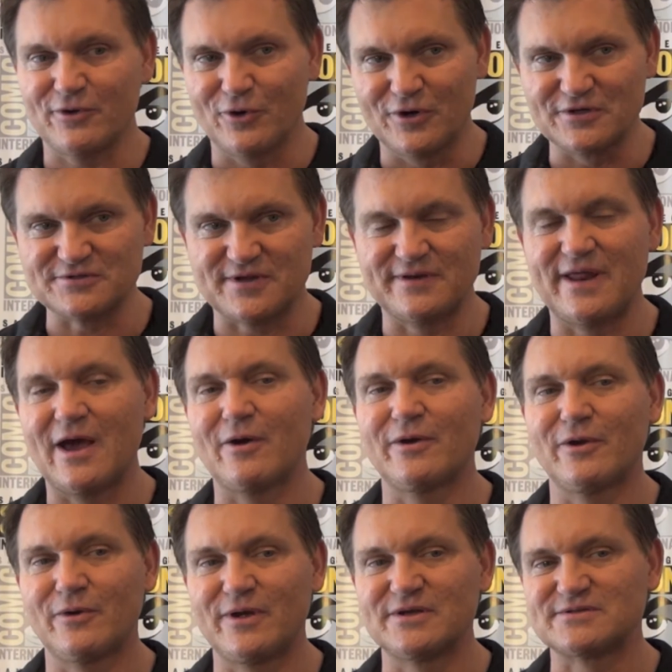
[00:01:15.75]
curse and now
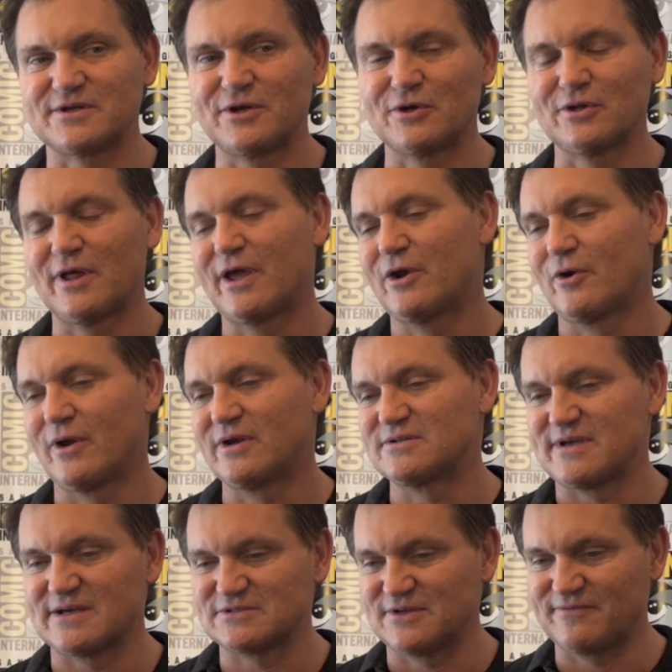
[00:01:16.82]
here he is a year later and
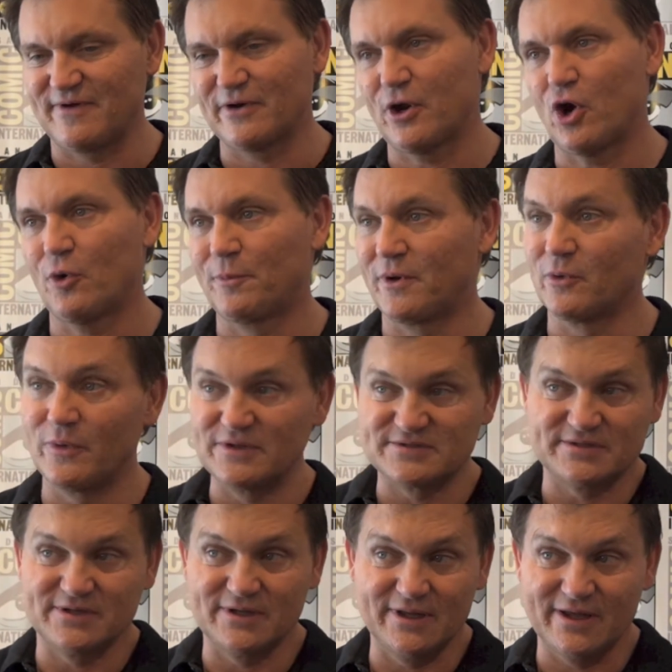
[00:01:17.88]
he's actually found hope and a
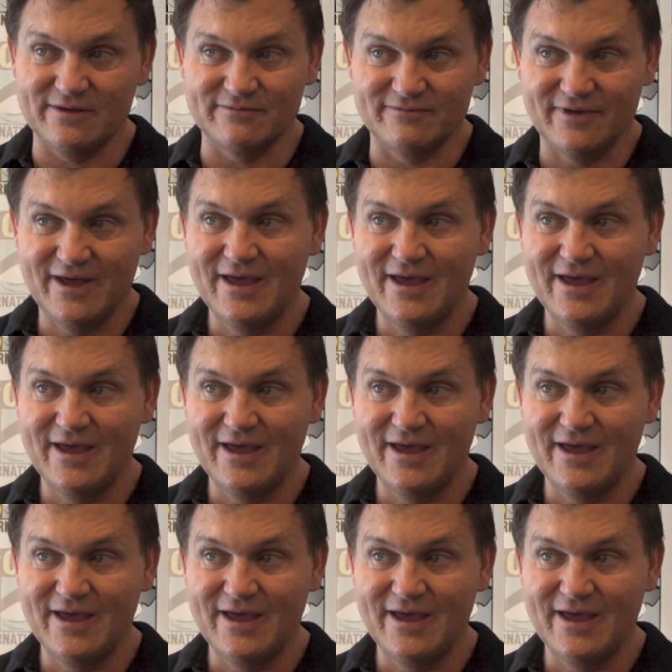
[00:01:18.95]
reason to live